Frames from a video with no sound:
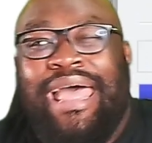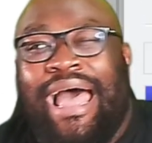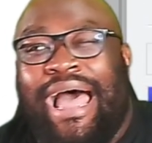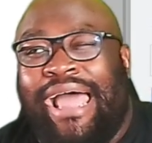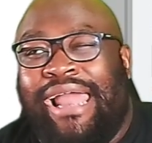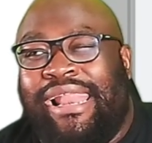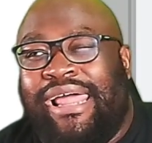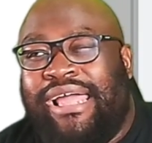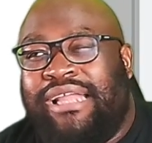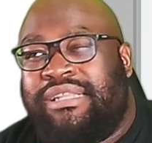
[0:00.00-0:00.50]

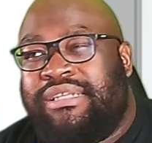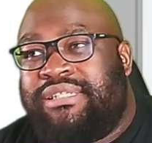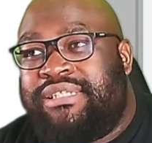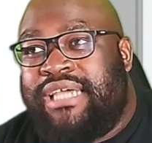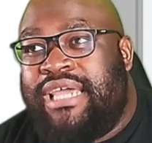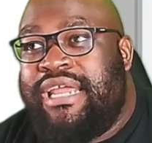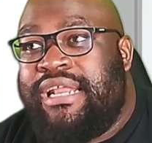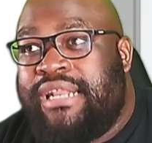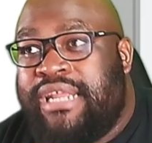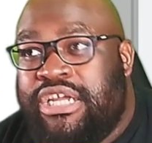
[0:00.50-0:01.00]
I like to
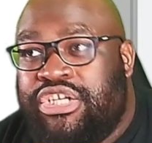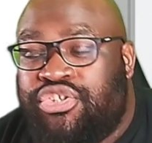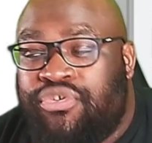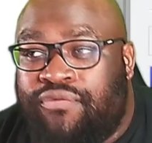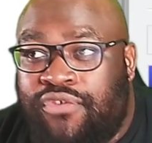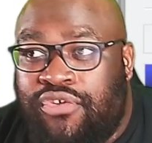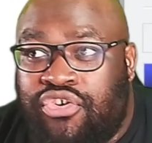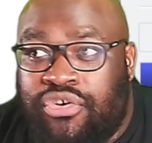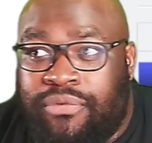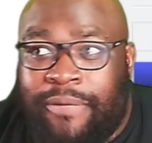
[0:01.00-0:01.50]
take Days of
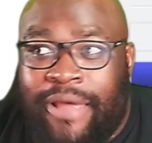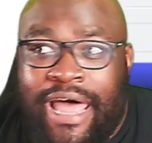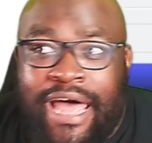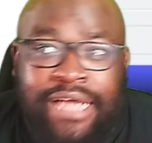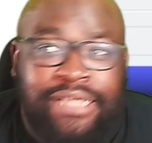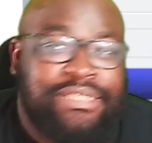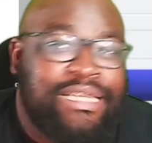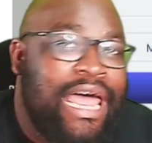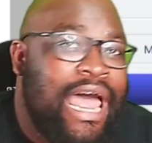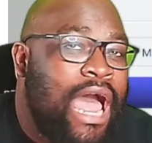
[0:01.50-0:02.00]
Future
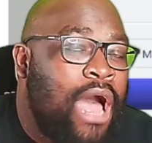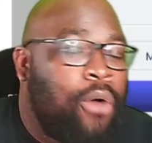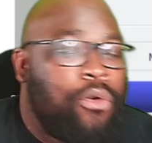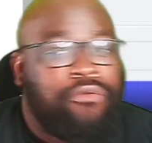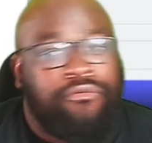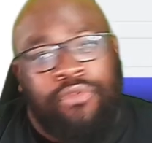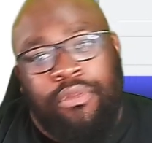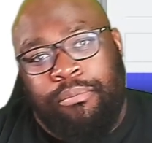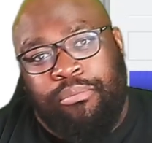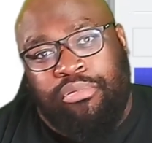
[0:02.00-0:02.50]
Past out
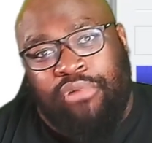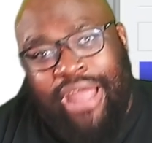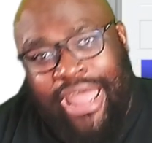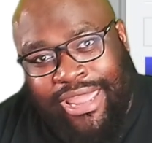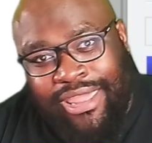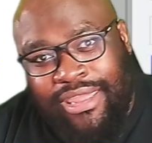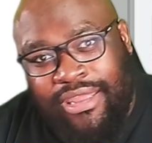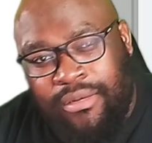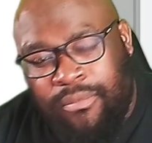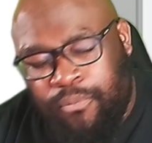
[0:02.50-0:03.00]
of the
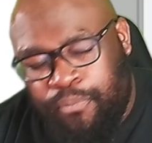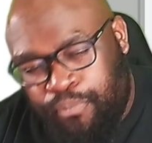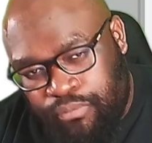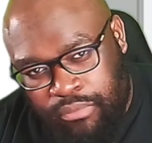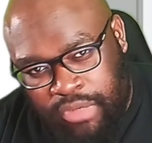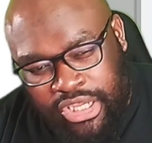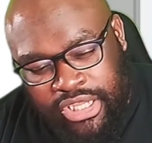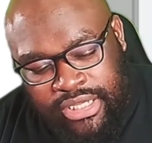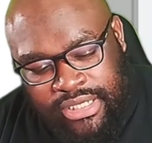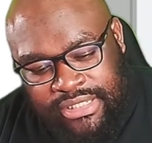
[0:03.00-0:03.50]
bracket
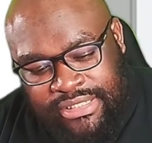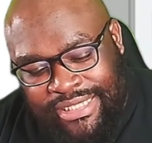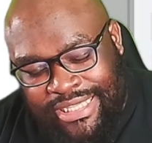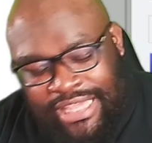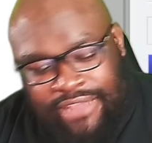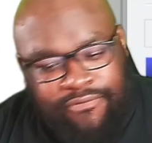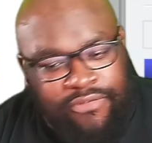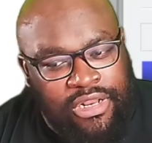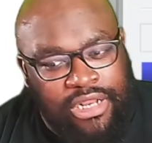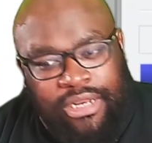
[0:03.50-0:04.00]
because
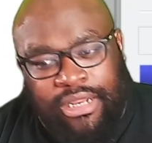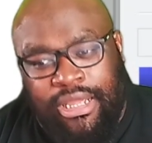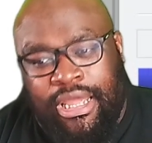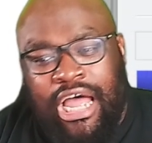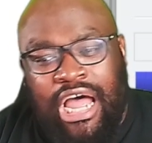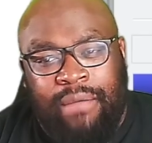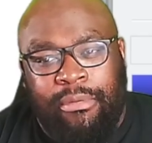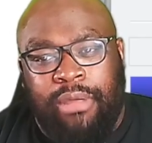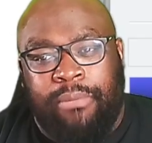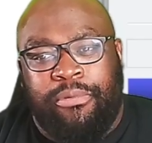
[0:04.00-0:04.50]
even in the
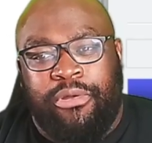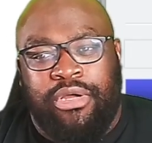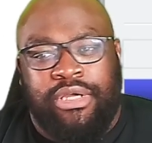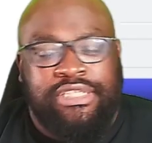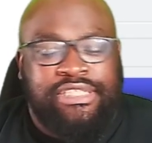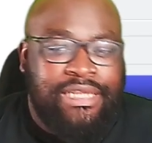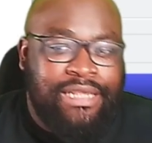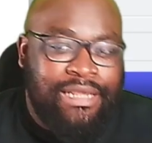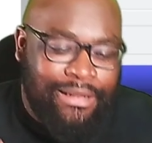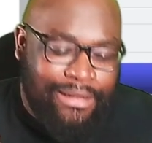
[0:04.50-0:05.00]
comic
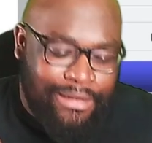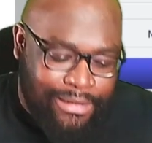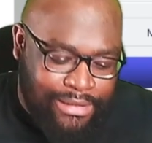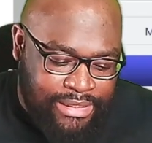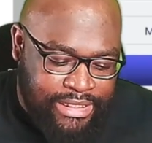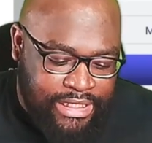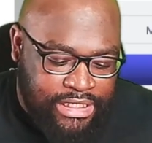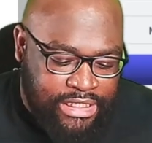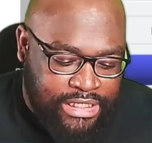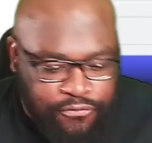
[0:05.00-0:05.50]
books,
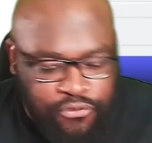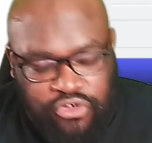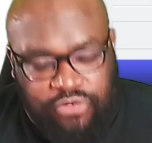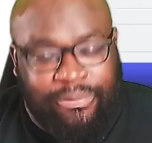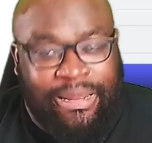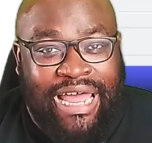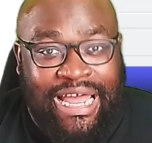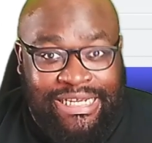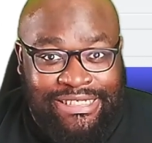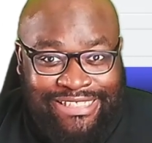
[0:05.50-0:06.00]
Days of Future
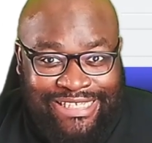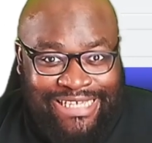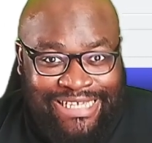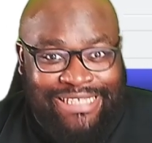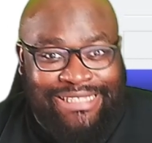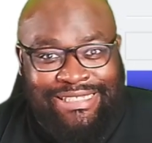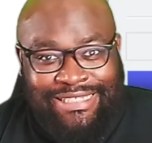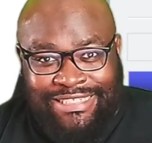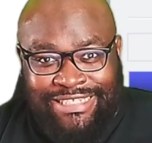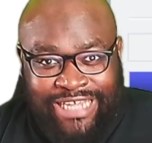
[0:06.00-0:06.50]
Past
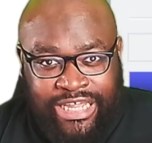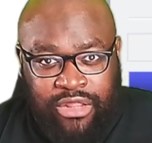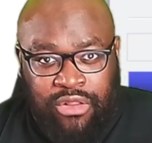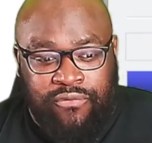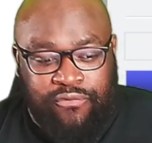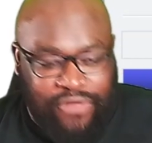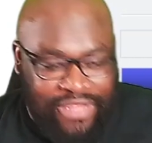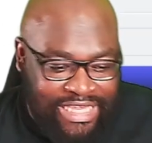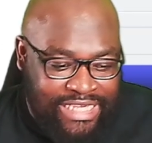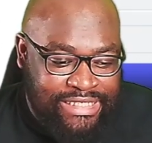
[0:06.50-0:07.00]

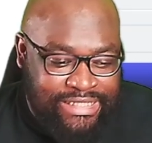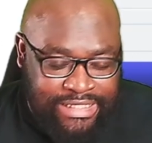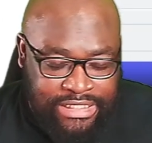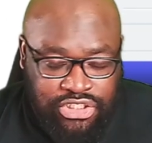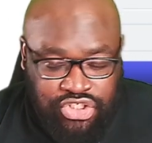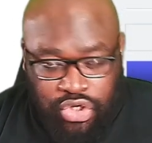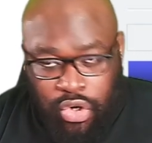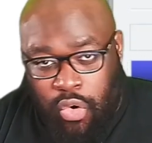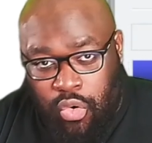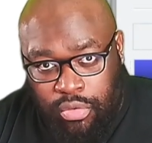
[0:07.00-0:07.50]
itself is
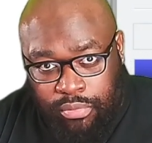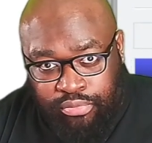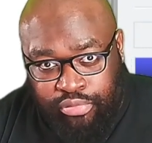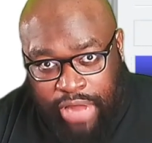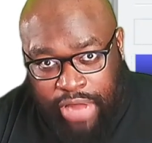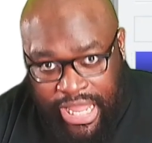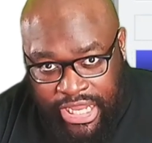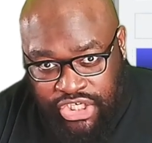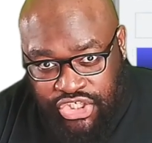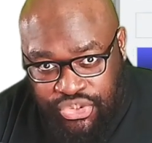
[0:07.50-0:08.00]
its own
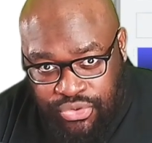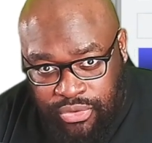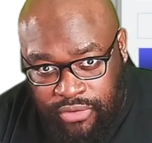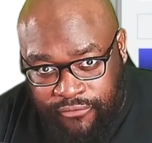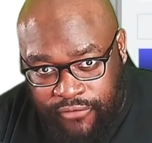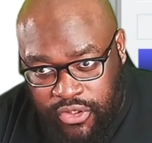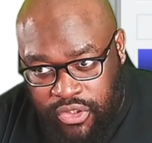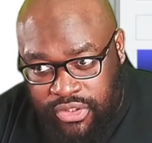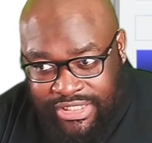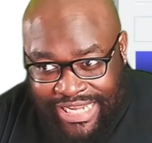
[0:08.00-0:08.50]
branch
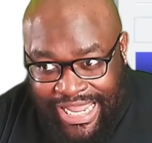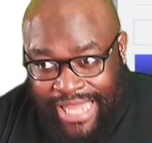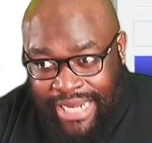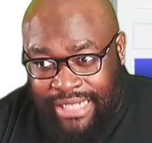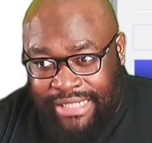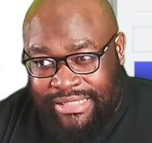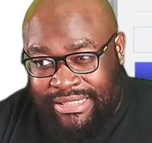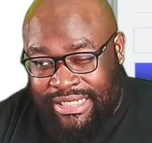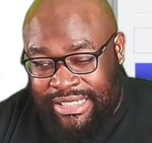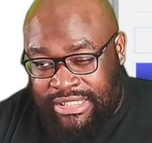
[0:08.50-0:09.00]
universe and
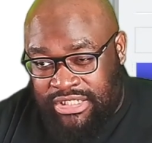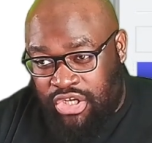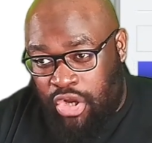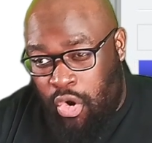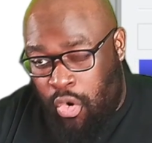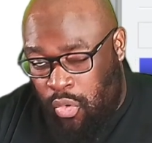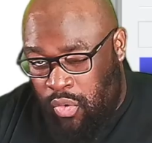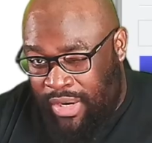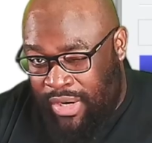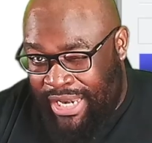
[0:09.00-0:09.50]
it's its
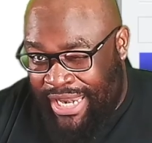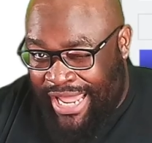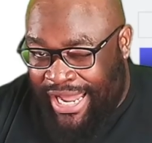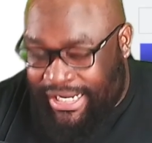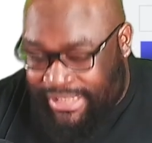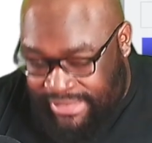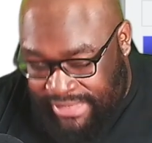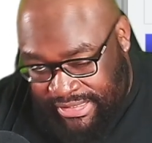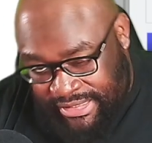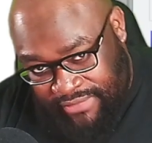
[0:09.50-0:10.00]
own
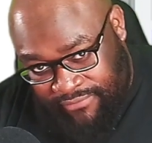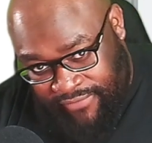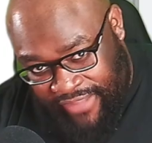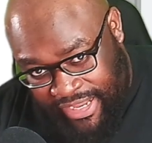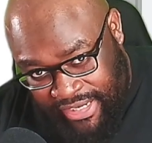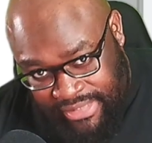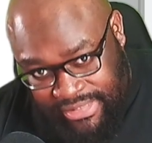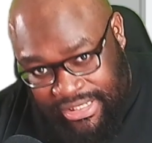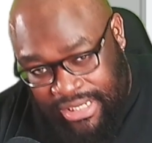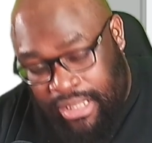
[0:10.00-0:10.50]
Nexus
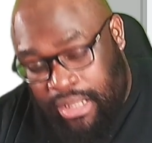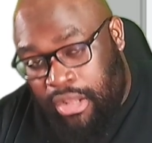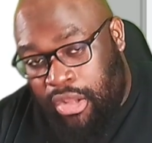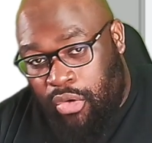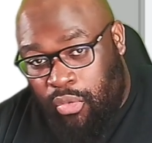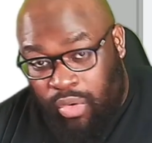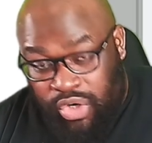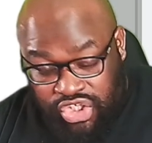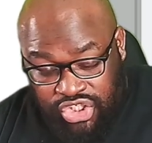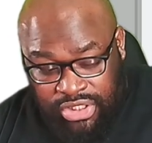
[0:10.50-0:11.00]
event,
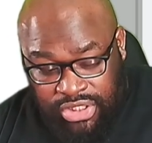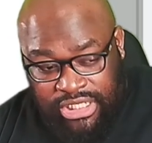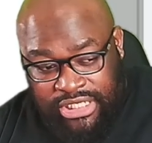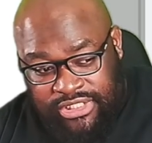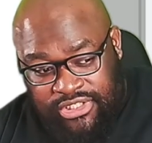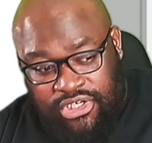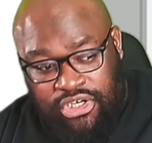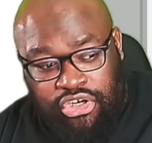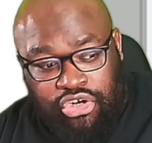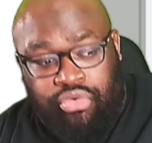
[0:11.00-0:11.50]
which leads
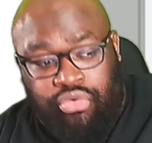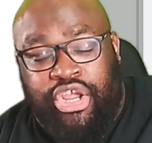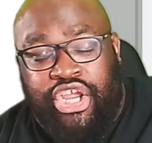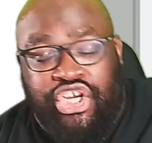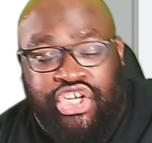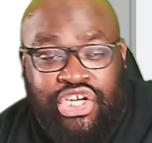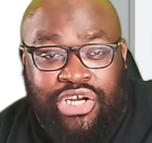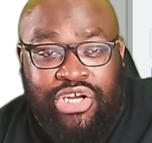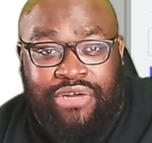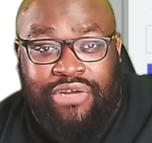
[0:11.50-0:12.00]
to the
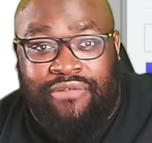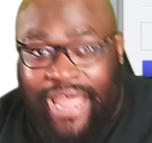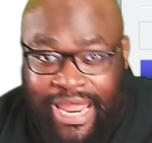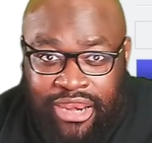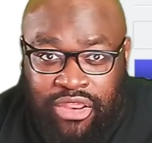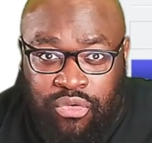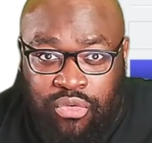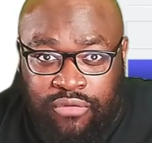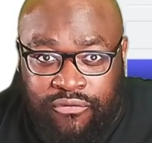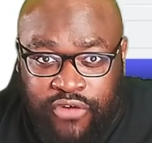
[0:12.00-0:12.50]
creation of that
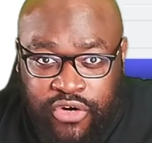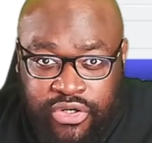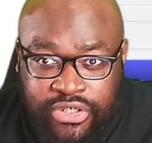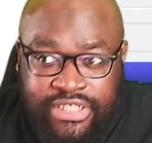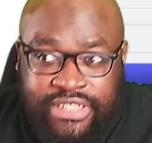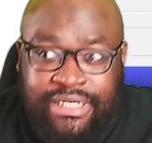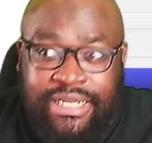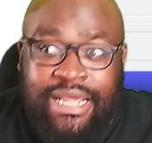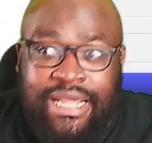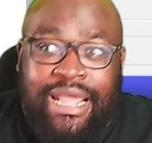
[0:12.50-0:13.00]

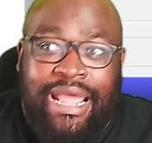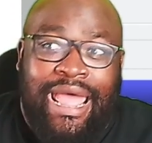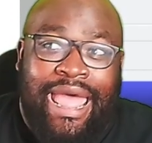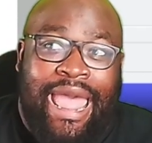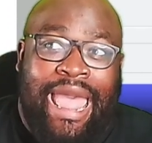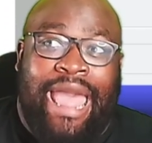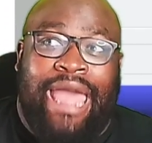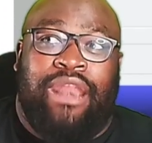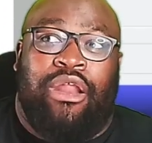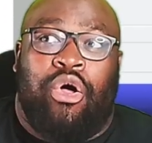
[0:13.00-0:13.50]
universe
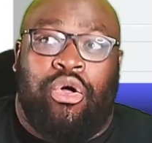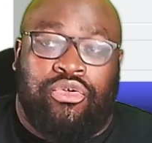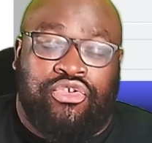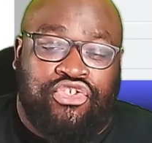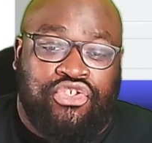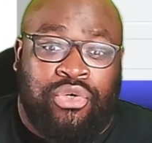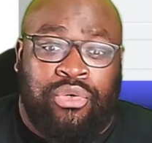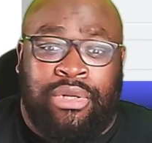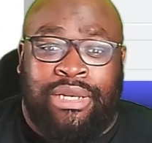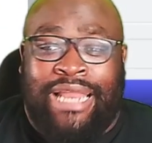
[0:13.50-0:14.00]
and
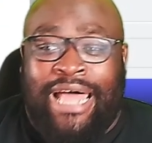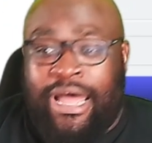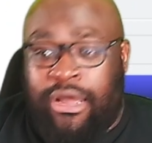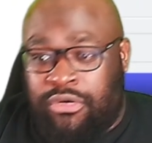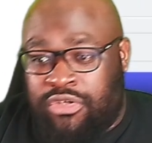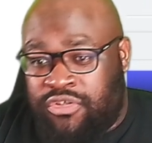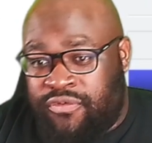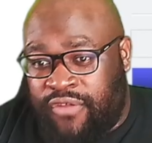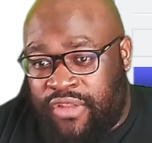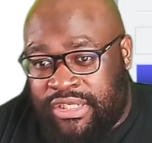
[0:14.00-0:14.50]
also
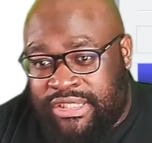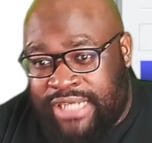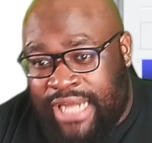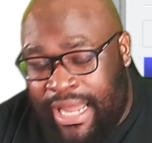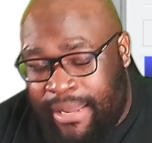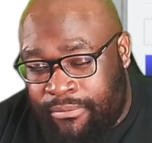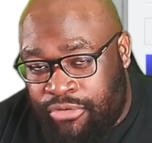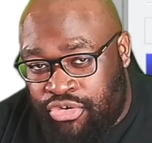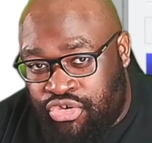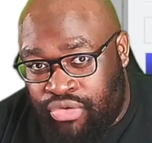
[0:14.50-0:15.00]
allows for the
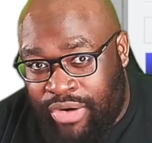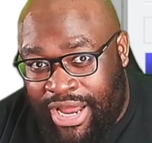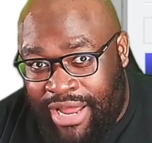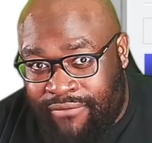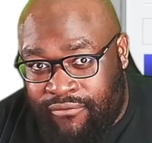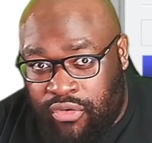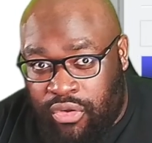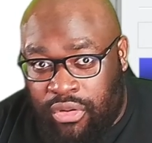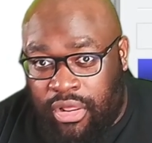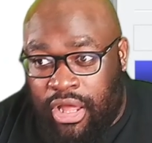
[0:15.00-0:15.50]
time
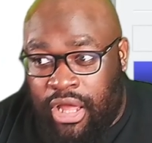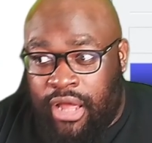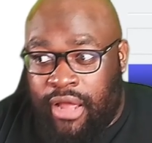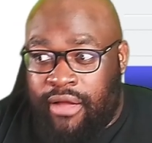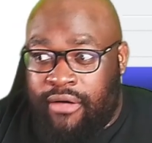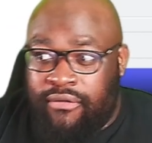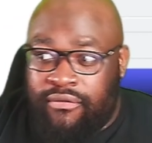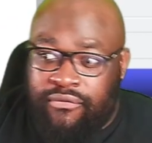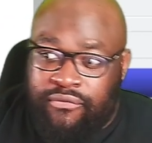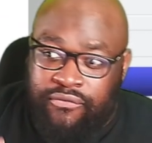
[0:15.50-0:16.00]
travel
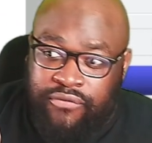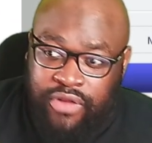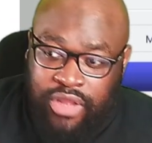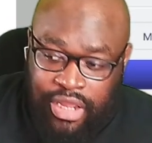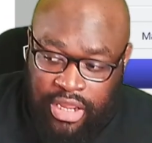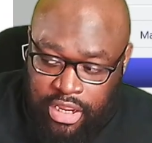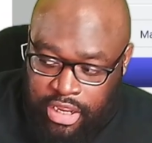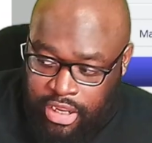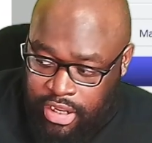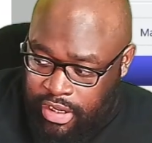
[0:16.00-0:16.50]

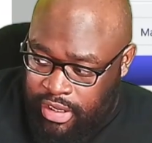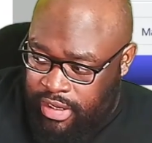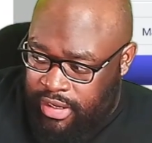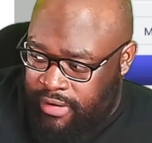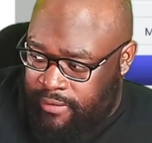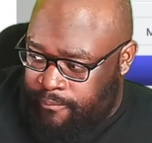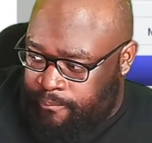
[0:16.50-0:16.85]
of